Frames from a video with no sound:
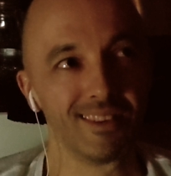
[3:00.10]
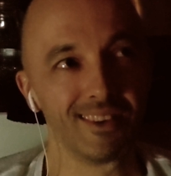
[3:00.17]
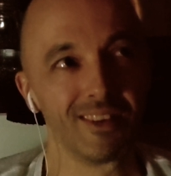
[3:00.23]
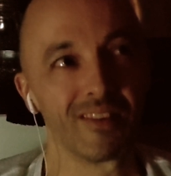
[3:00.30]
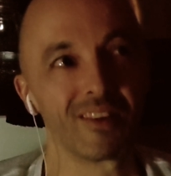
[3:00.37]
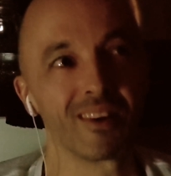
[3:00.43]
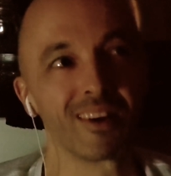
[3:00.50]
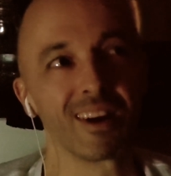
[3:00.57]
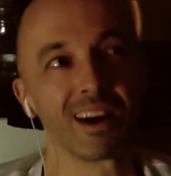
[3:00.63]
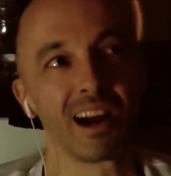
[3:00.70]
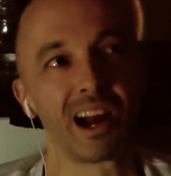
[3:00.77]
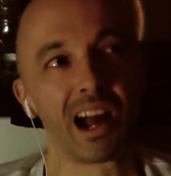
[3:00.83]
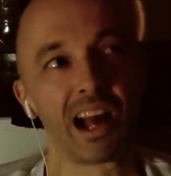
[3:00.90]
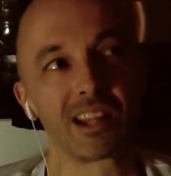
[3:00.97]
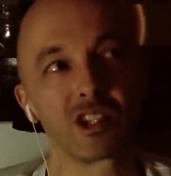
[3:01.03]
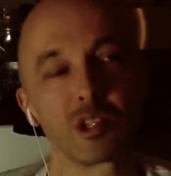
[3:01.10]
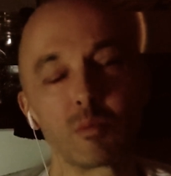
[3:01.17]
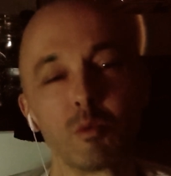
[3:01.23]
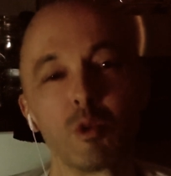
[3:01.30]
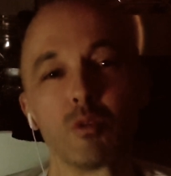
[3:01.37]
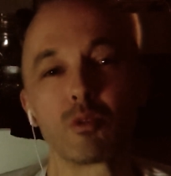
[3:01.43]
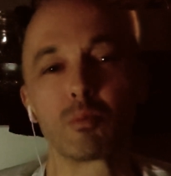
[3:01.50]
or I just
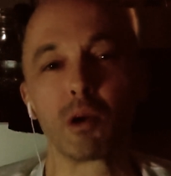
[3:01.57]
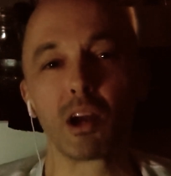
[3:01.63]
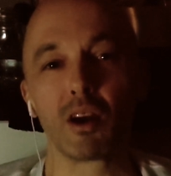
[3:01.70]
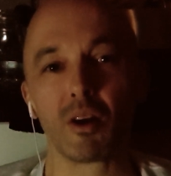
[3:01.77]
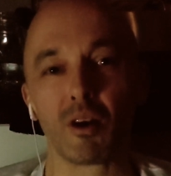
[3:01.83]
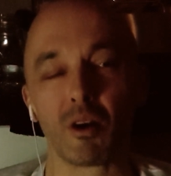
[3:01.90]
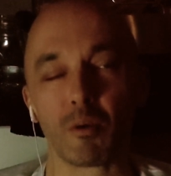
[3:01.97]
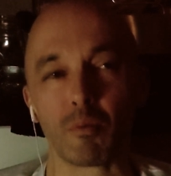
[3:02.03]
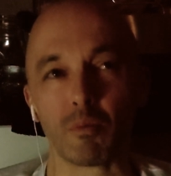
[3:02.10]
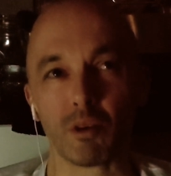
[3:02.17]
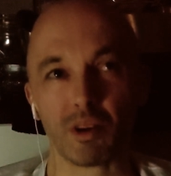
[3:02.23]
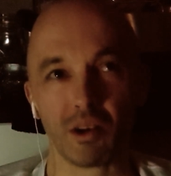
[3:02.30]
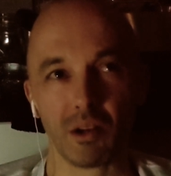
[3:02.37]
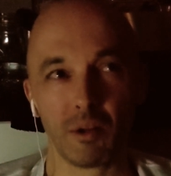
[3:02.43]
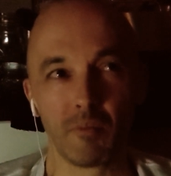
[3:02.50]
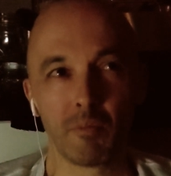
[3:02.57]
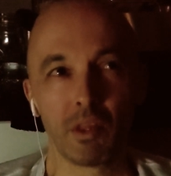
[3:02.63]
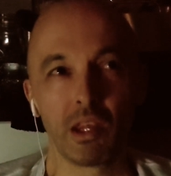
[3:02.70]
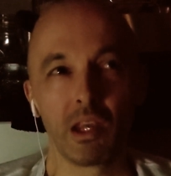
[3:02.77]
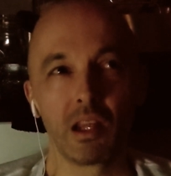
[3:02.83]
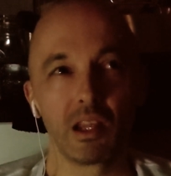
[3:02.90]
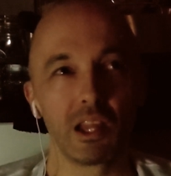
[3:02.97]
moved my arm,
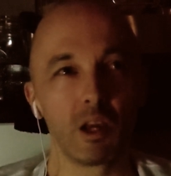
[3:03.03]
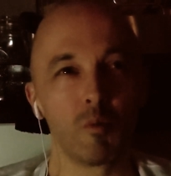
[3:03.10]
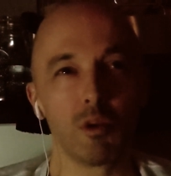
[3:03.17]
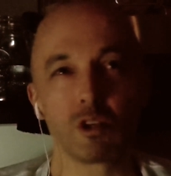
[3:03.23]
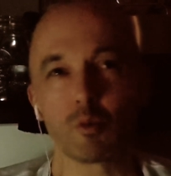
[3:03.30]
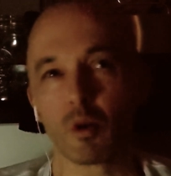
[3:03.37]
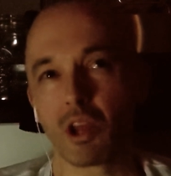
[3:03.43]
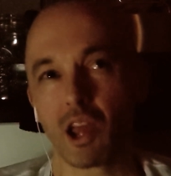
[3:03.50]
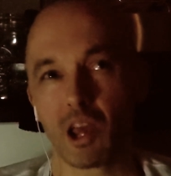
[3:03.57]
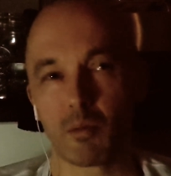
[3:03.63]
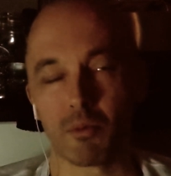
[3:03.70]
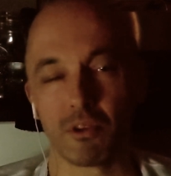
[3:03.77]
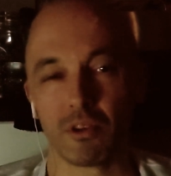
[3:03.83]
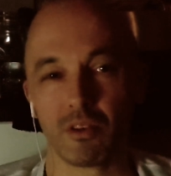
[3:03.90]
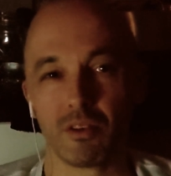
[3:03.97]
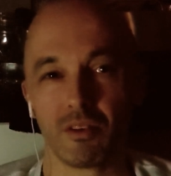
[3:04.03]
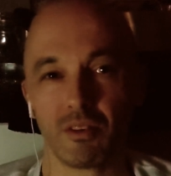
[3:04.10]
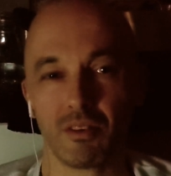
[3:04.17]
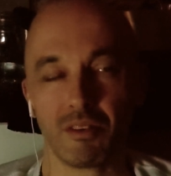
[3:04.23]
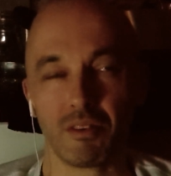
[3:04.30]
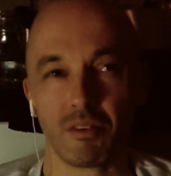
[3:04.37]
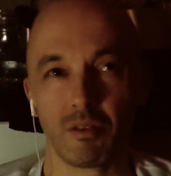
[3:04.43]
like, which one happened
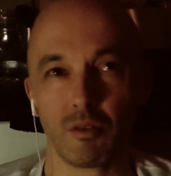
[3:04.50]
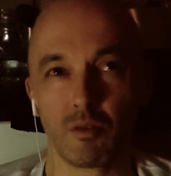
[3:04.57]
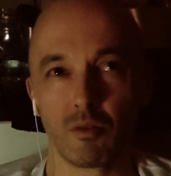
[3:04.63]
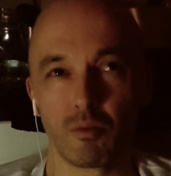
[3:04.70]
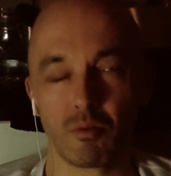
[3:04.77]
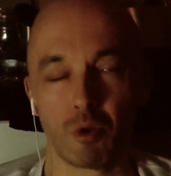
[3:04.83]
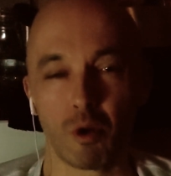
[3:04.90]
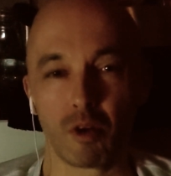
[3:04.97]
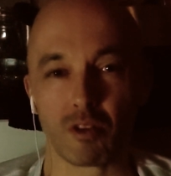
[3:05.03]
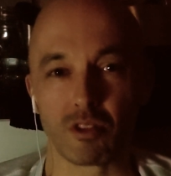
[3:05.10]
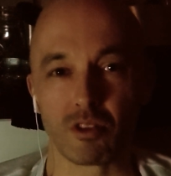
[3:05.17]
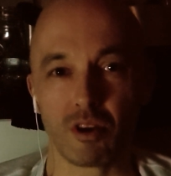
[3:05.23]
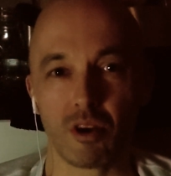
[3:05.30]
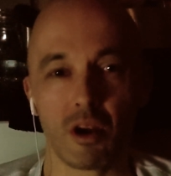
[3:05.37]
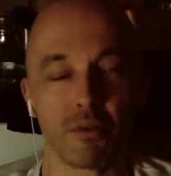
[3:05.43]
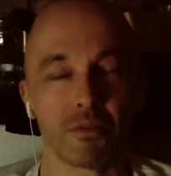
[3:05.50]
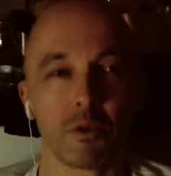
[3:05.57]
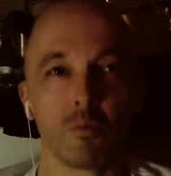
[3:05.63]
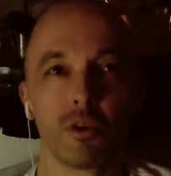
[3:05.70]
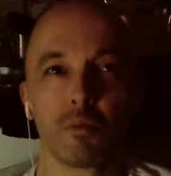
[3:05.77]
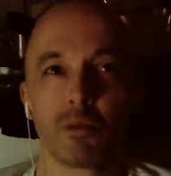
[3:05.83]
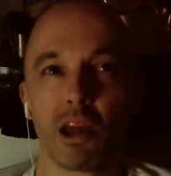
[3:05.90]
first?
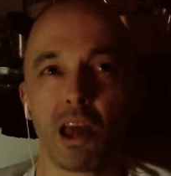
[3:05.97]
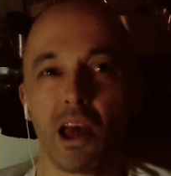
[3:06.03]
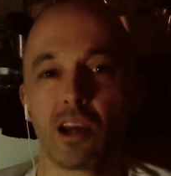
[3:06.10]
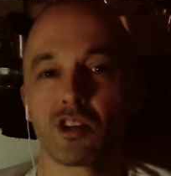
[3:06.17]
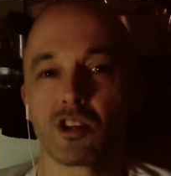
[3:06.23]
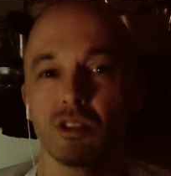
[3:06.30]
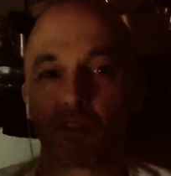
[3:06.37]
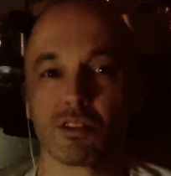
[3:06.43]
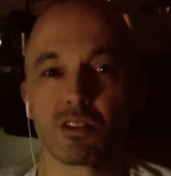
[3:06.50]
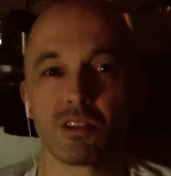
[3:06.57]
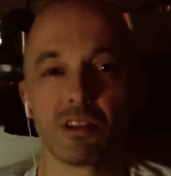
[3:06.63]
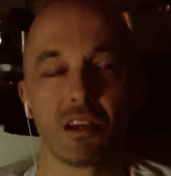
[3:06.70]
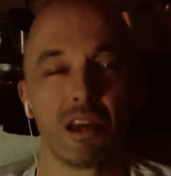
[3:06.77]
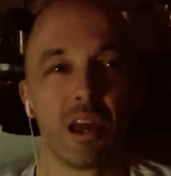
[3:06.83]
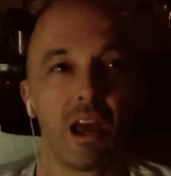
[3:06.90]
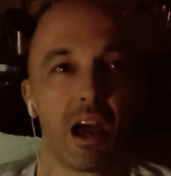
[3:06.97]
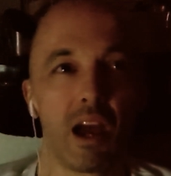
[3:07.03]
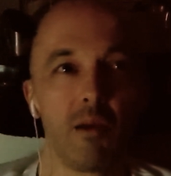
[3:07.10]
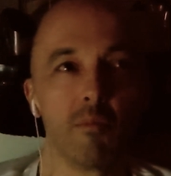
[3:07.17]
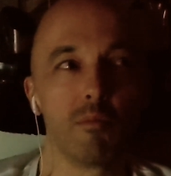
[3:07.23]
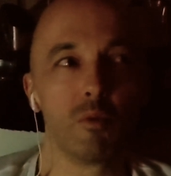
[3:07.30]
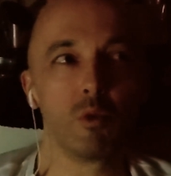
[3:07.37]
Often with my actions,
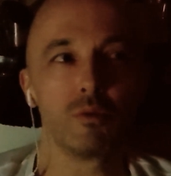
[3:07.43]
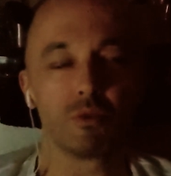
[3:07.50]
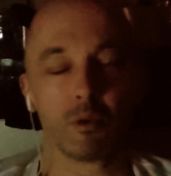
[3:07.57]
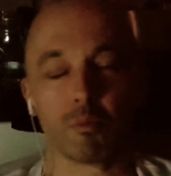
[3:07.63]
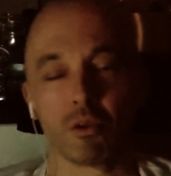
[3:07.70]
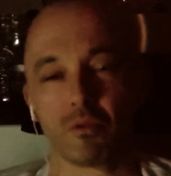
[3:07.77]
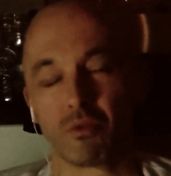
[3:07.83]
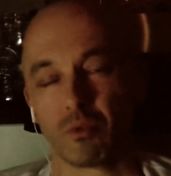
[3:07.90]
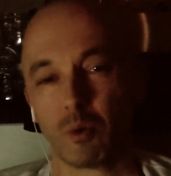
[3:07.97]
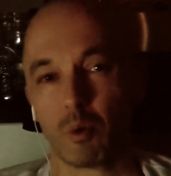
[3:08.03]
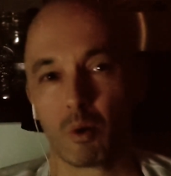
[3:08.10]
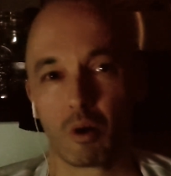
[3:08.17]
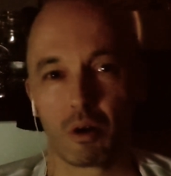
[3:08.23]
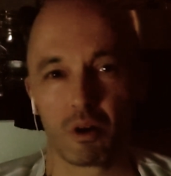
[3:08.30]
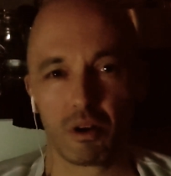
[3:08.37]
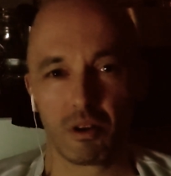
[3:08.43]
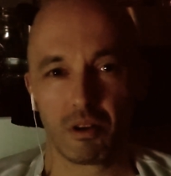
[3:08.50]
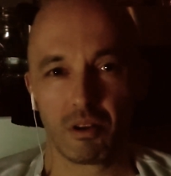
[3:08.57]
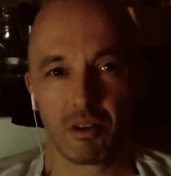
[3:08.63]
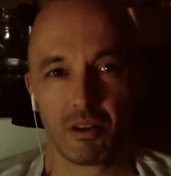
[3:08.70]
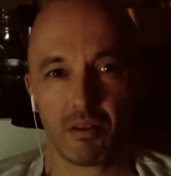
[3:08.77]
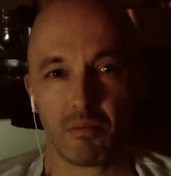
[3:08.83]
I'm moving before
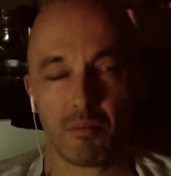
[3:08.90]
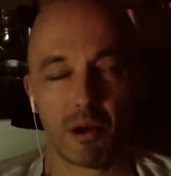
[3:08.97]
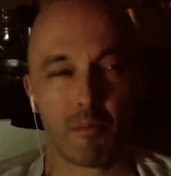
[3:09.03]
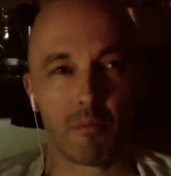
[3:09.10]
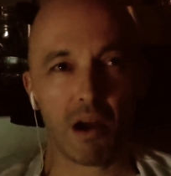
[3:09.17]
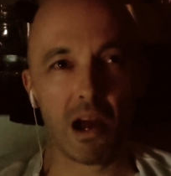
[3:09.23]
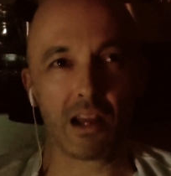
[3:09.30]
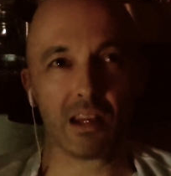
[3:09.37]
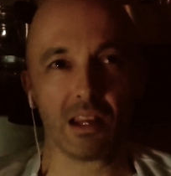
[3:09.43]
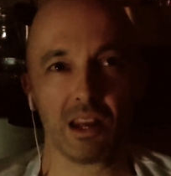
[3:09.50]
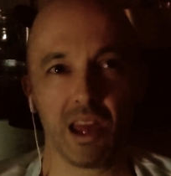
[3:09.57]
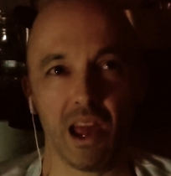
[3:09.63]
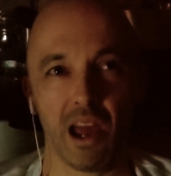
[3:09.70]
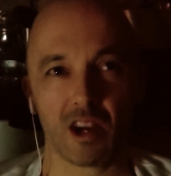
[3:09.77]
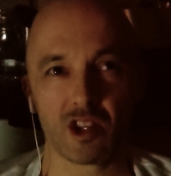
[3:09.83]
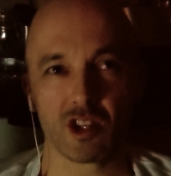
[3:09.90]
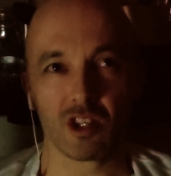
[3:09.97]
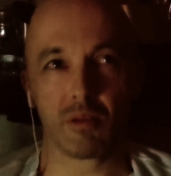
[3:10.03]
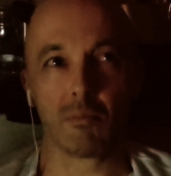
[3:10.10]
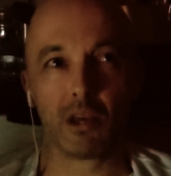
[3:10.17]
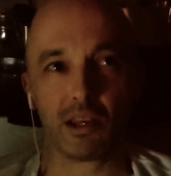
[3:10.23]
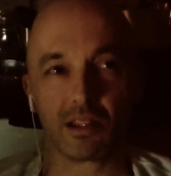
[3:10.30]
my mind can
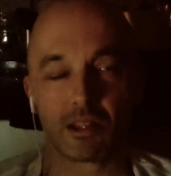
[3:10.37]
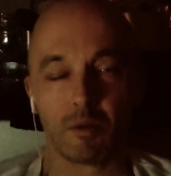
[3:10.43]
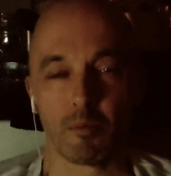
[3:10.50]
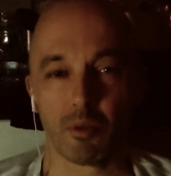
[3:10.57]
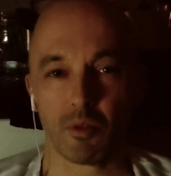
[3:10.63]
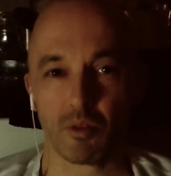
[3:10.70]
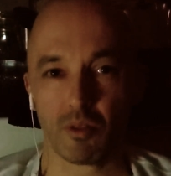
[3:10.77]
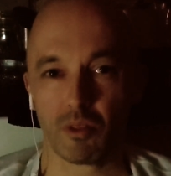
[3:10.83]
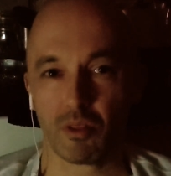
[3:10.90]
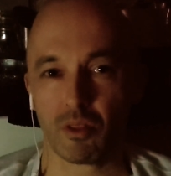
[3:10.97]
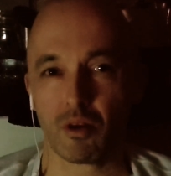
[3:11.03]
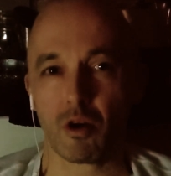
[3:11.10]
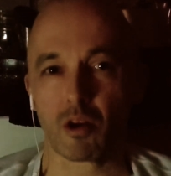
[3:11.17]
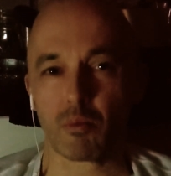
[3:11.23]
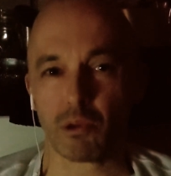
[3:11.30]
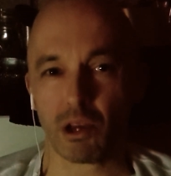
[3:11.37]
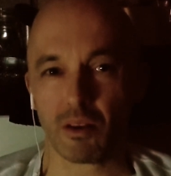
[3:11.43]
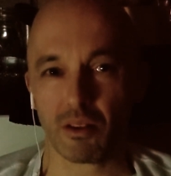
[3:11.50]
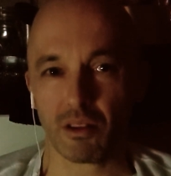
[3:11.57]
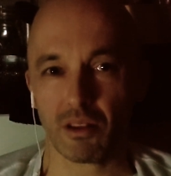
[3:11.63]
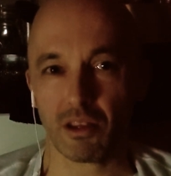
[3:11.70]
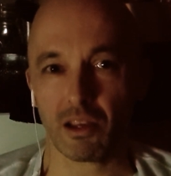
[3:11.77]
actually make some thought
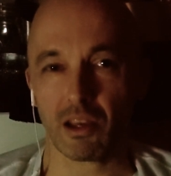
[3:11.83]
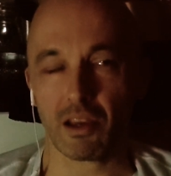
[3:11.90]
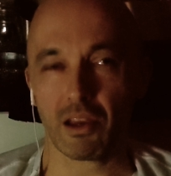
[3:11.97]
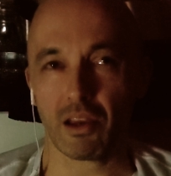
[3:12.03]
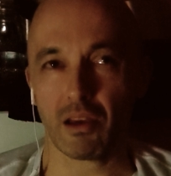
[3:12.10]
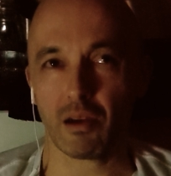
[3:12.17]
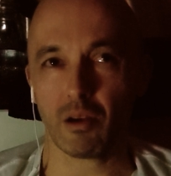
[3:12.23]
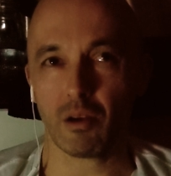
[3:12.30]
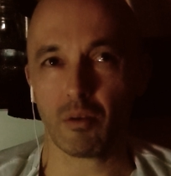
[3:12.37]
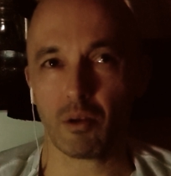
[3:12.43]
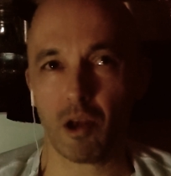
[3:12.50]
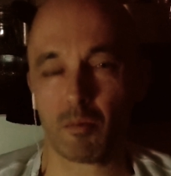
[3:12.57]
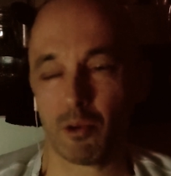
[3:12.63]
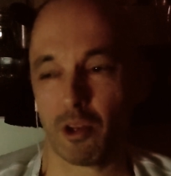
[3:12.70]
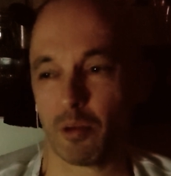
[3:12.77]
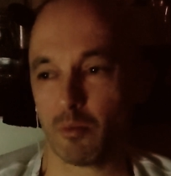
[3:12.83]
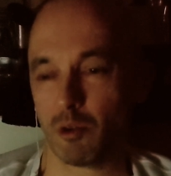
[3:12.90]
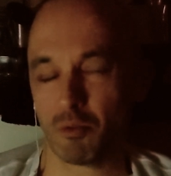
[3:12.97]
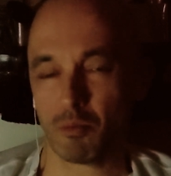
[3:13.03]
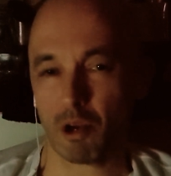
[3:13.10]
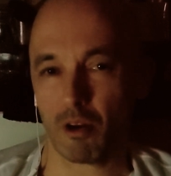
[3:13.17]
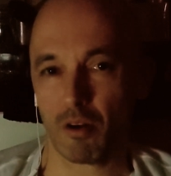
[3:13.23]
about it, like, I'm gonna
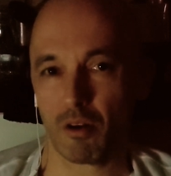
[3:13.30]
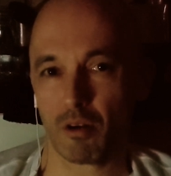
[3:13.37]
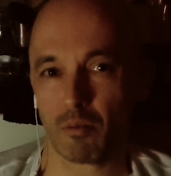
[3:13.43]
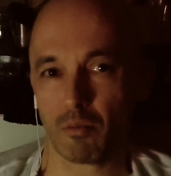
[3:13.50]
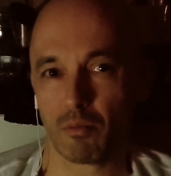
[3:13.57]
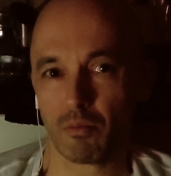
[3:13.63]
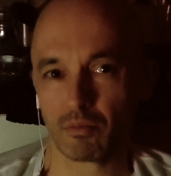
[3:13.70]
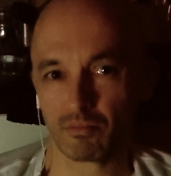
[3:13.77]
move my arm.